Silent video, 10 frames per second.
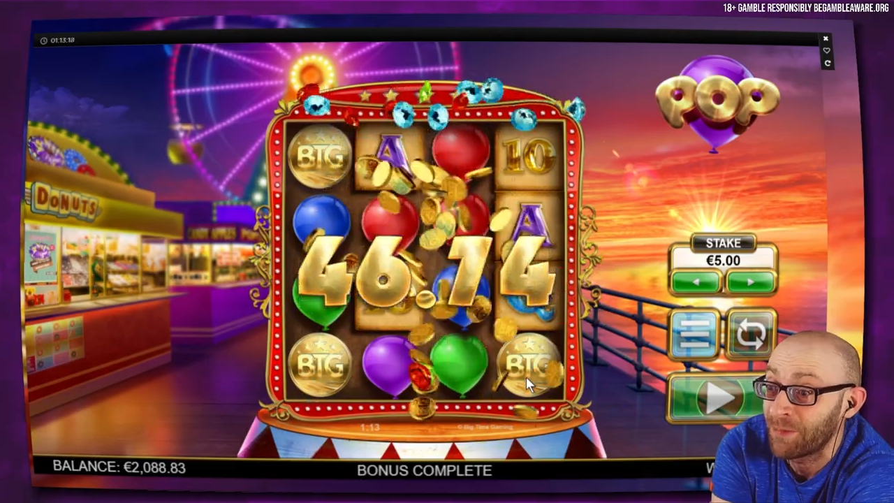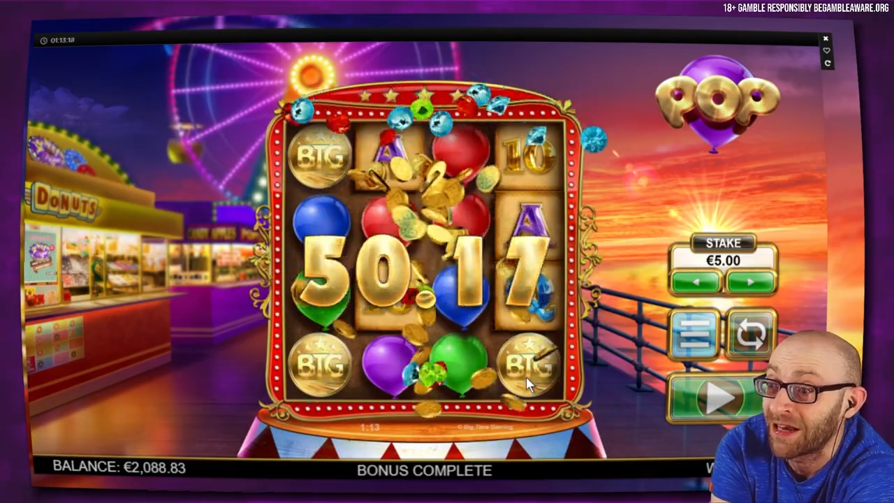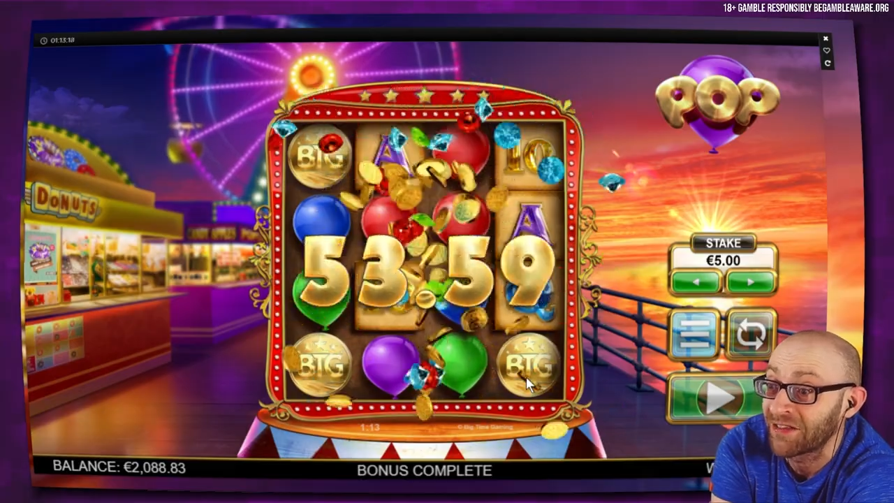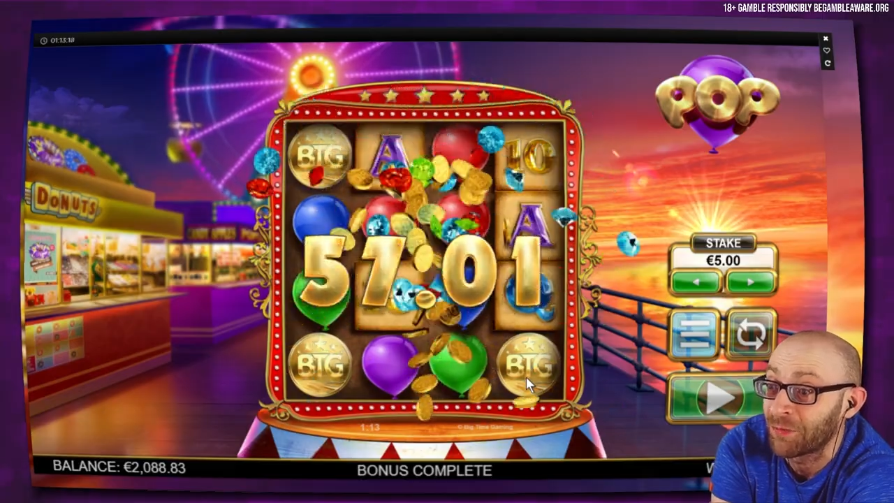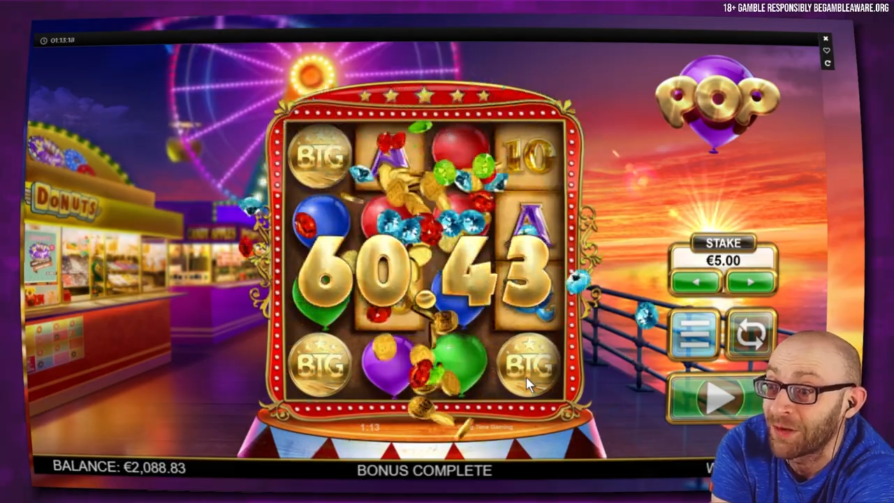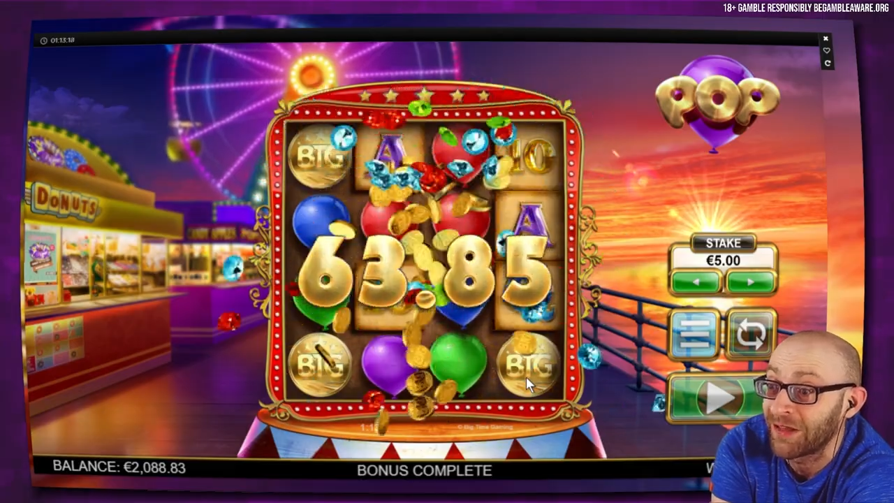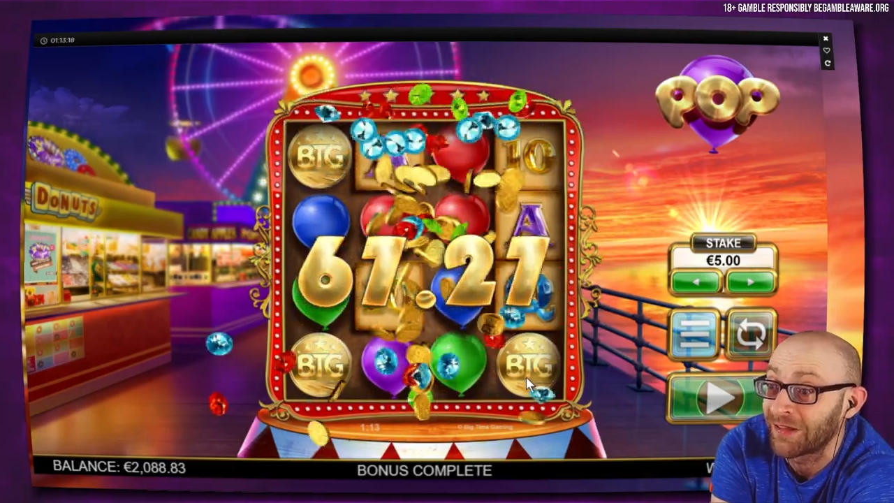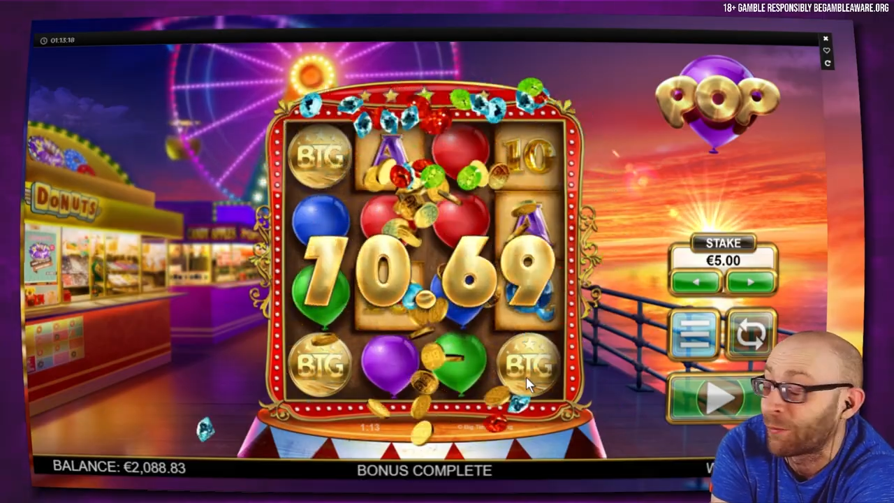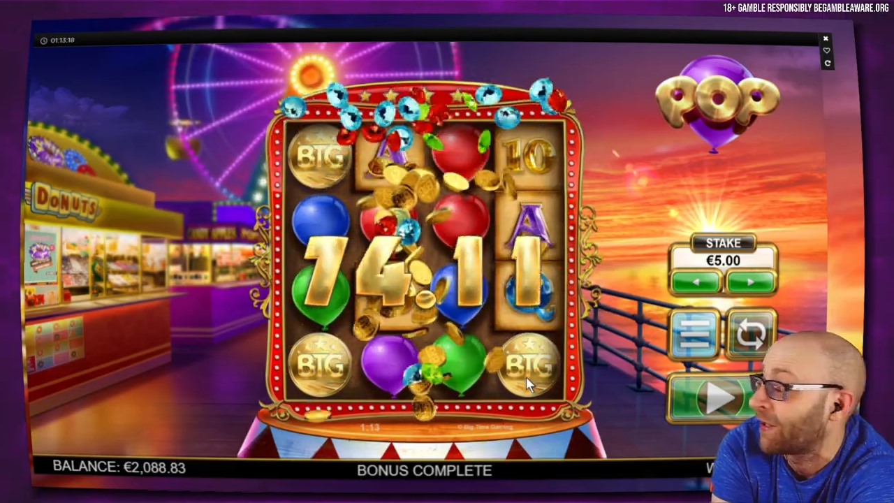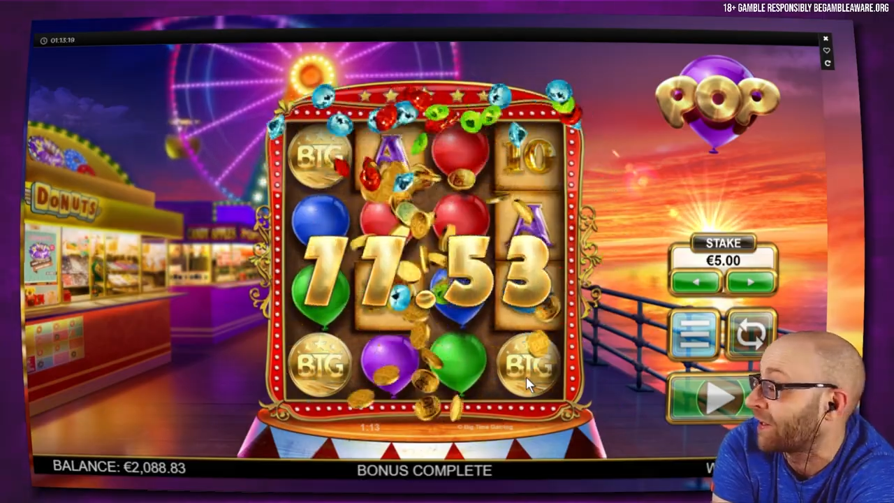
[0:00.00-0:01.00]
the balance
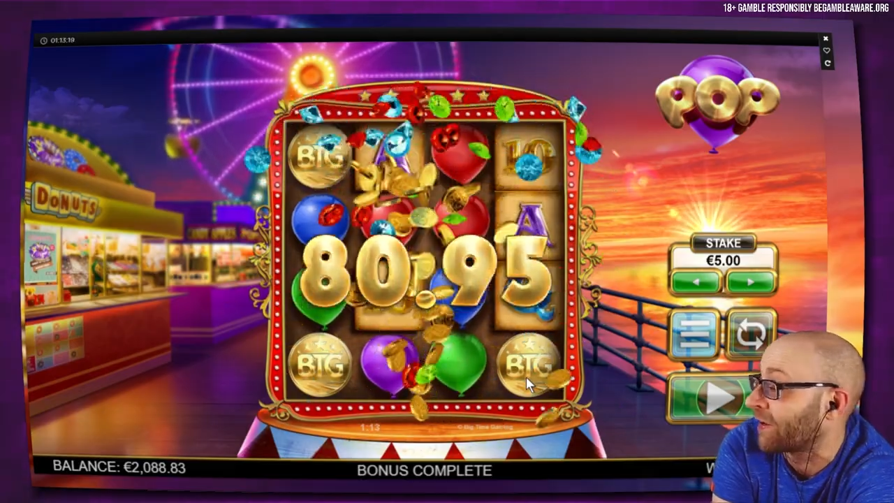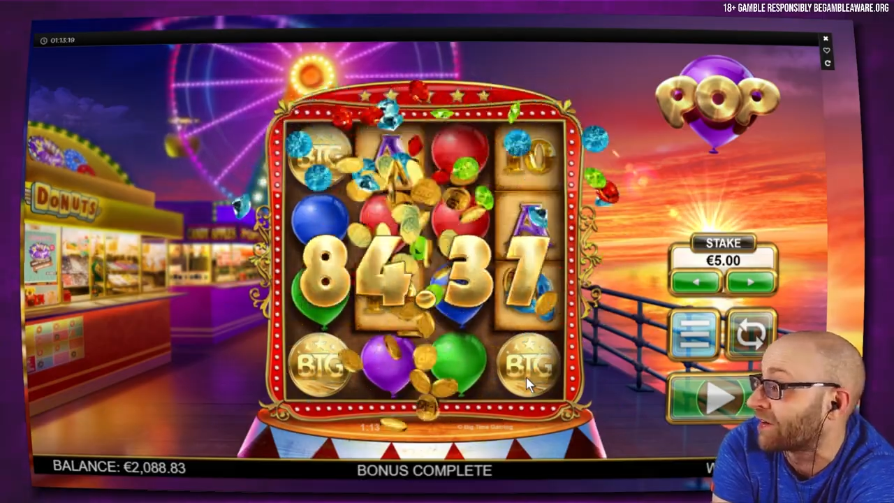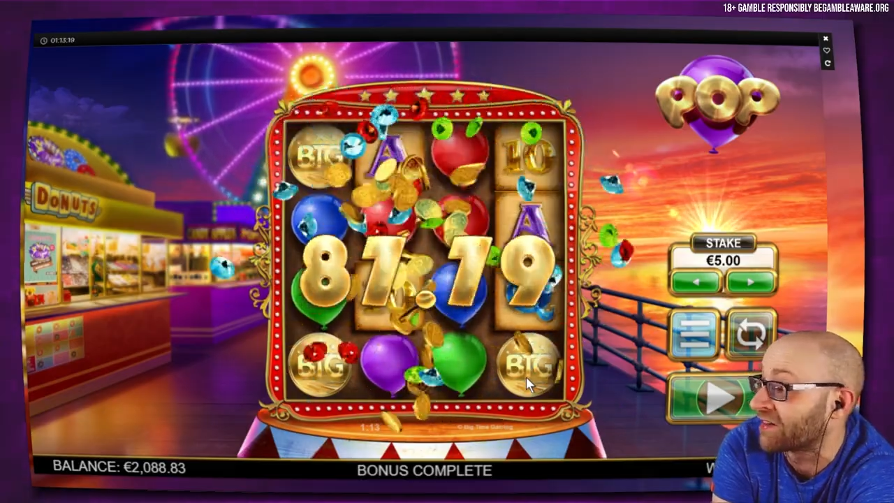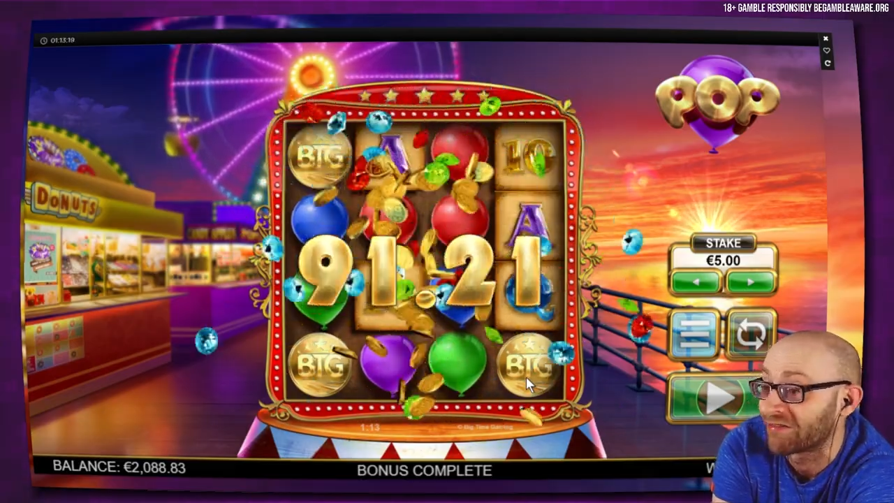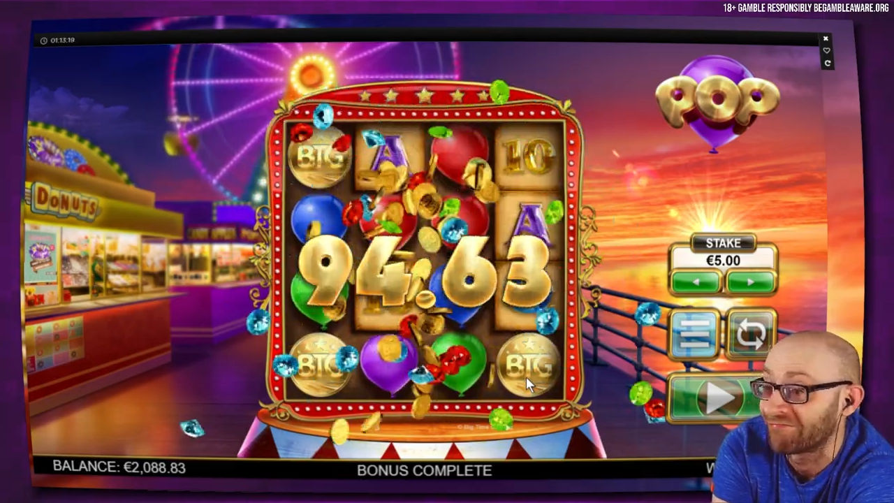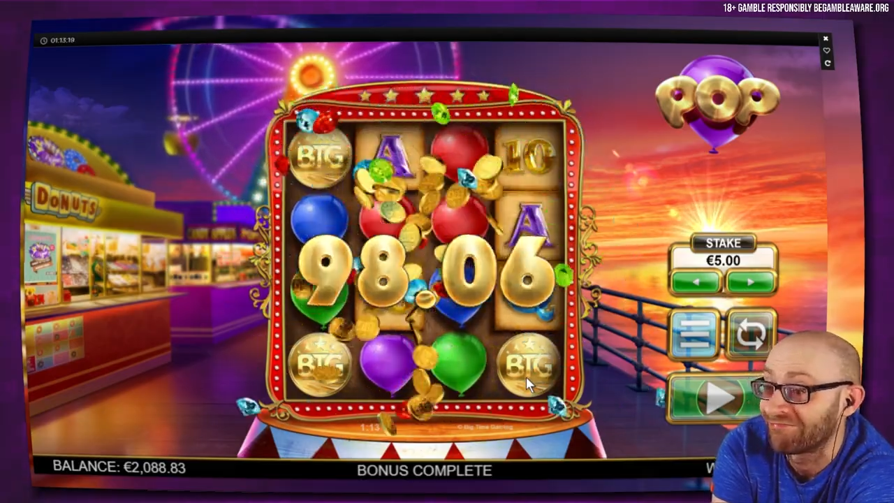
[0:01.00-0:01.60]
well, guys.